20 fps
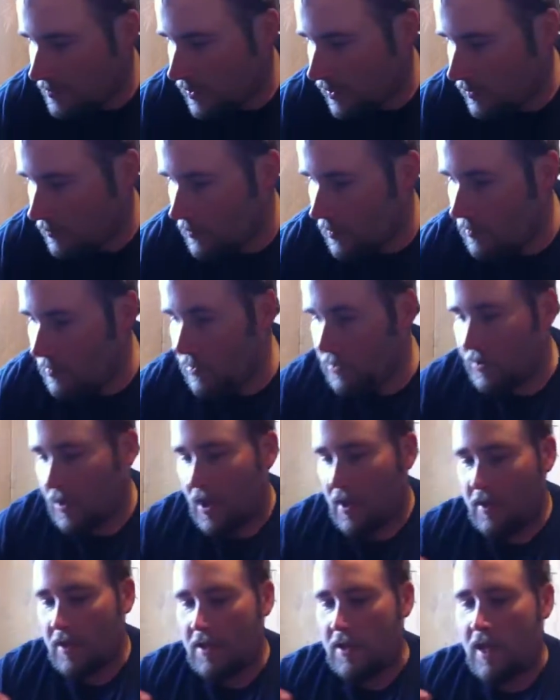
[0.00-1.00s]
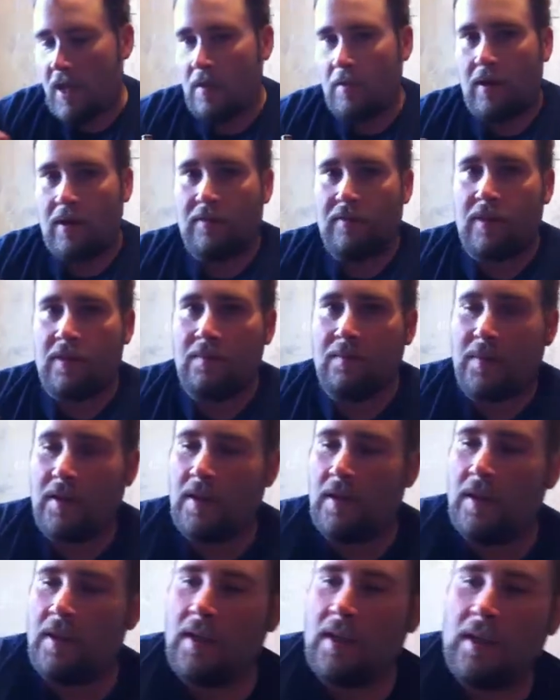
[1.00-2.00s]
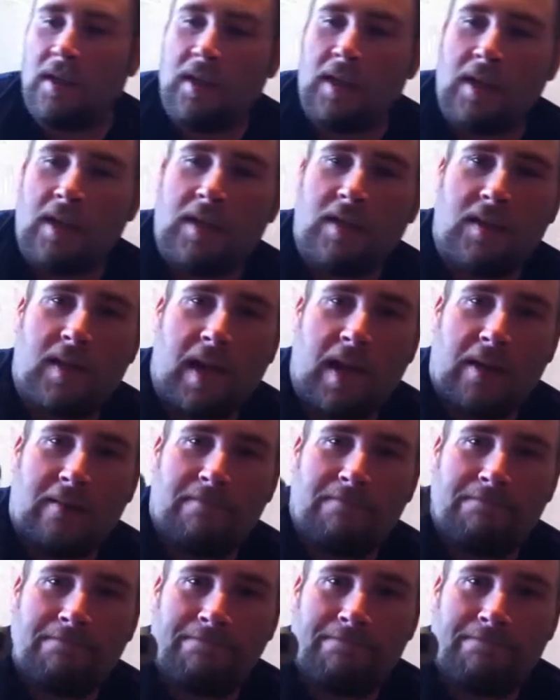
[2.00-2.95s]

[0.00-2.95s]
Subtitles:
But what we're trying to stay away from is that.